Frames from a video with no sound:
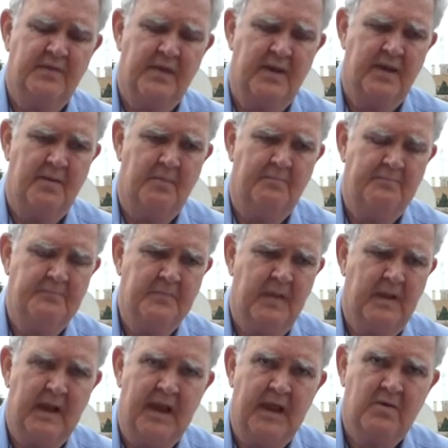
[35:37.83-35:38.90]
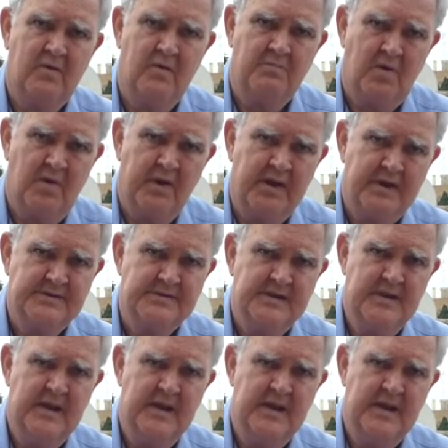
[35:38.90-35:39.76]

aquaponics.